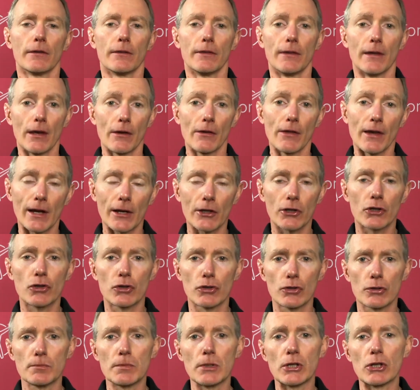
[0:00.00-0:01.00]
Now that
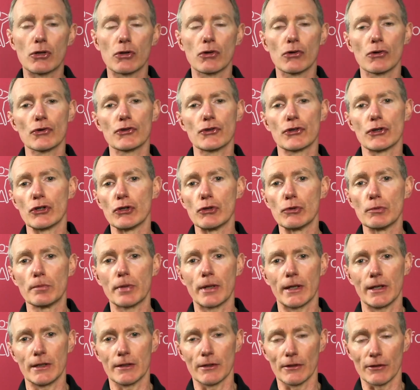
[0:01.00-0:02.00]
could be causing you
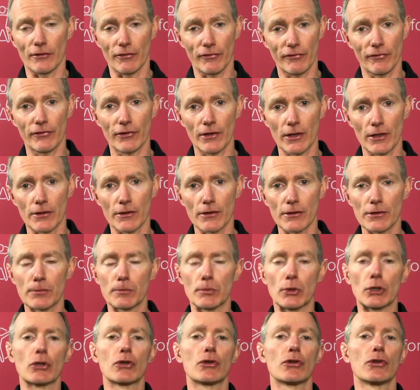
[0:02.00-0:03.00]
pain at the front,
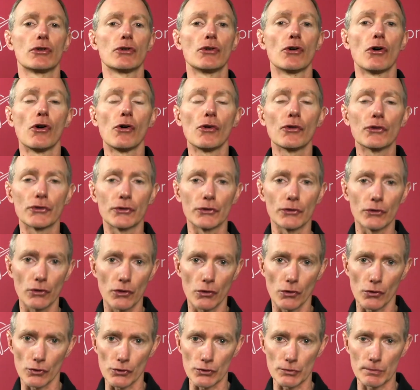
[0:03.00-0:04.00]
but could also
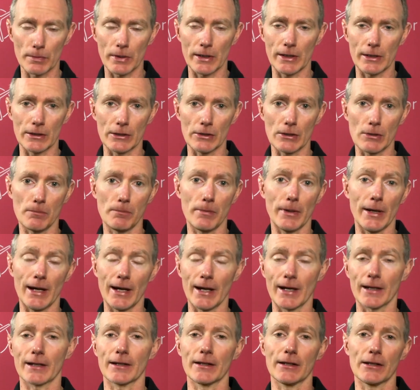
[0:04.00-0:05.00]
cause pain at the
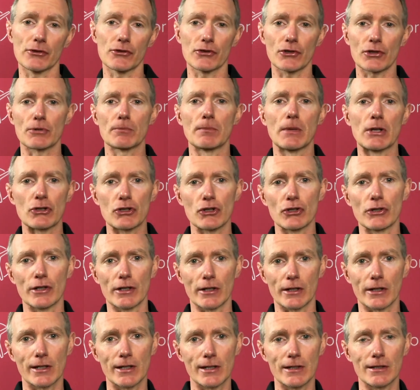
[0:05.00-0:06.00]
back. And I just mentioned
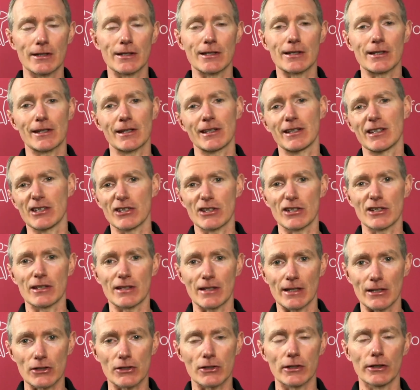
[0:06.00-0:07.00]
there kidneys. Kidneys
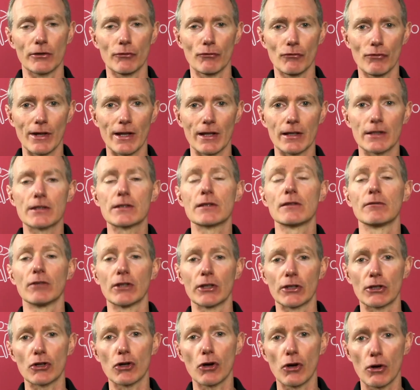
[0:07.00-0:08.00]
is actually a
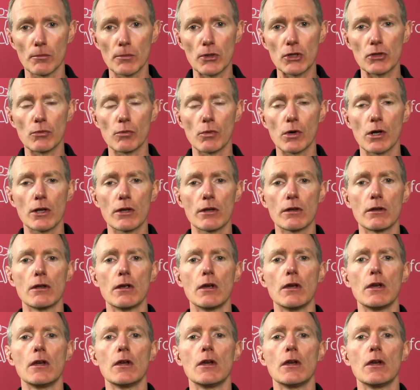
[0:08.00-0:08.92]
relatively common one.